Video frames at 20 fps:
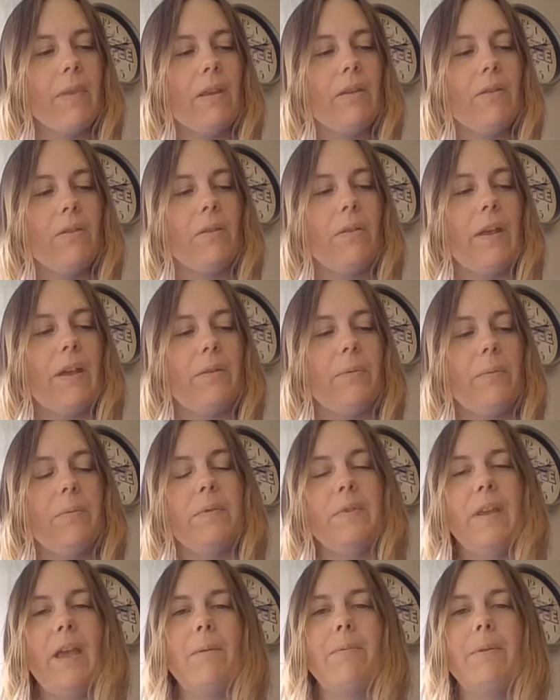So that's
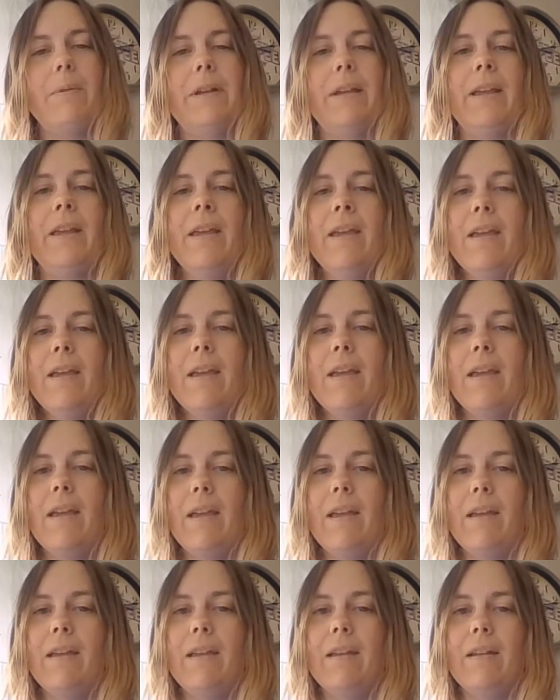what's happening,
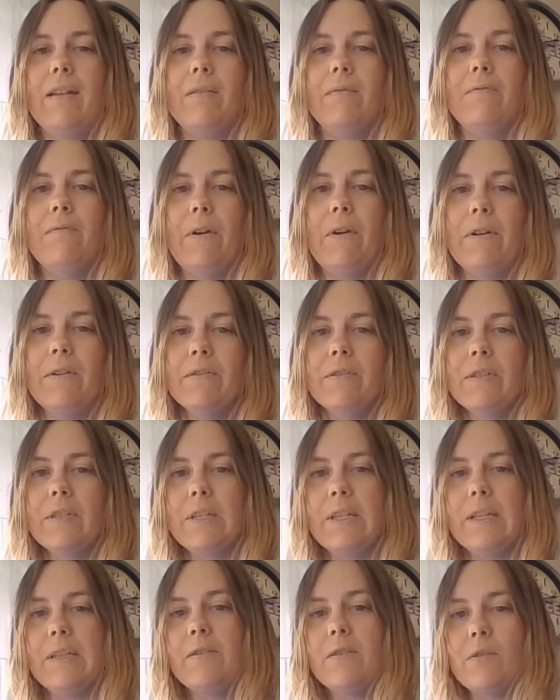and
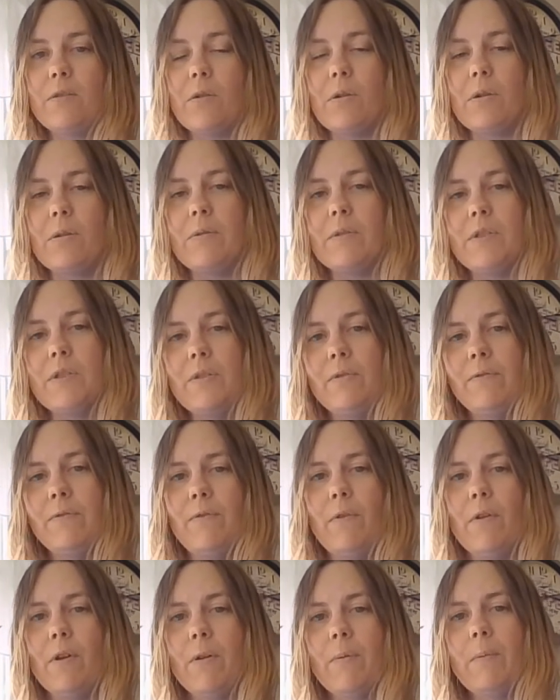funnels and storms do
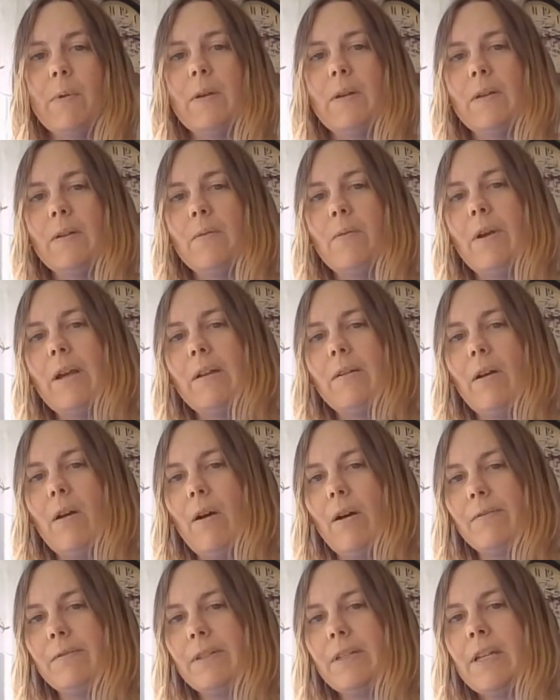form quite
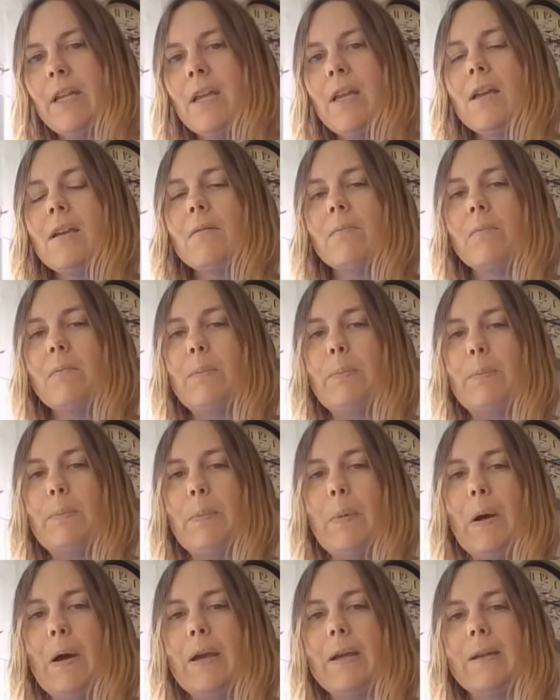often,
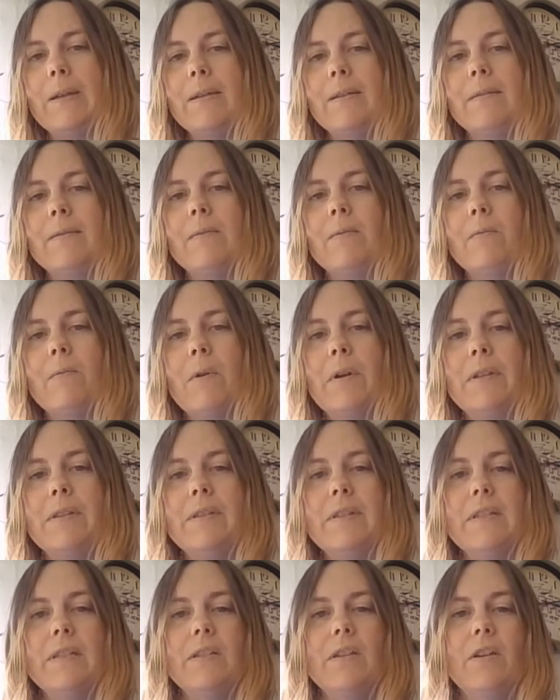but
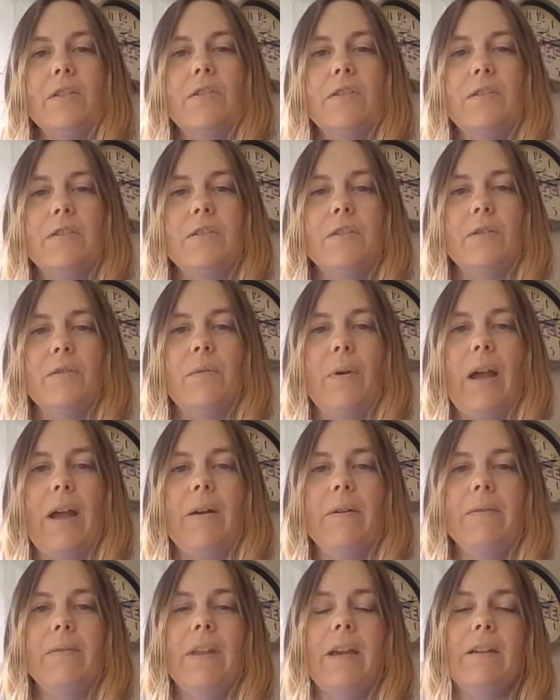once it touches the
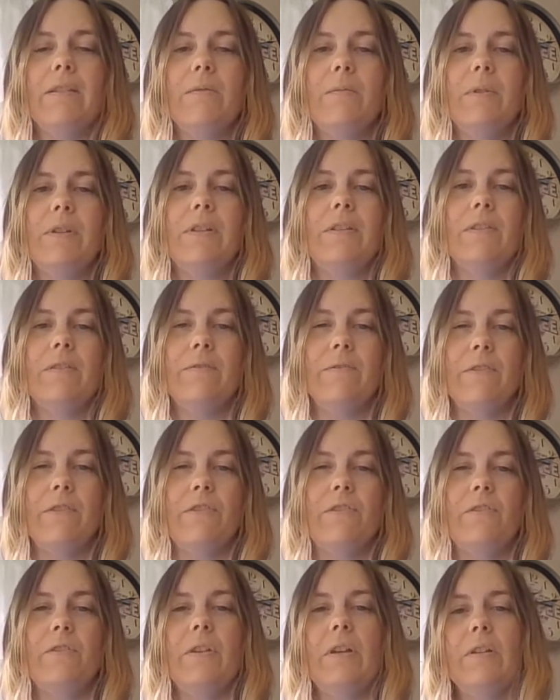ground, that's when it's
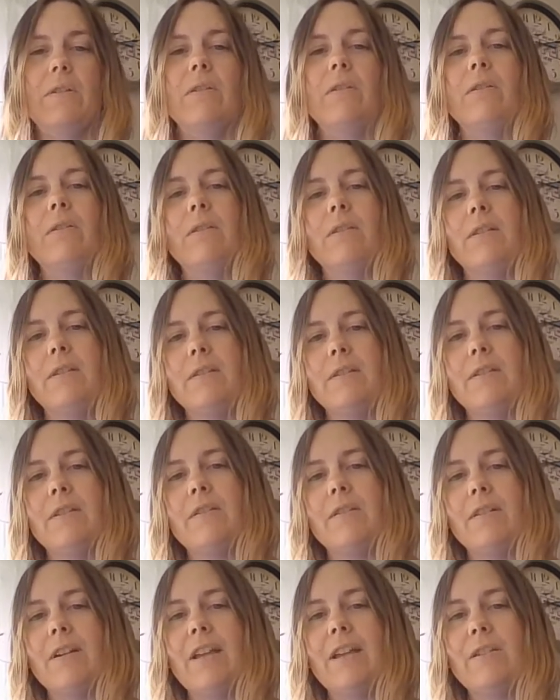officially
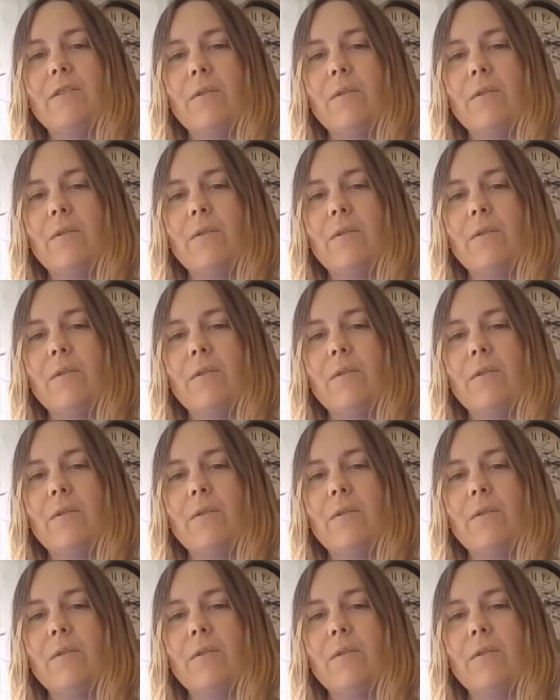considered a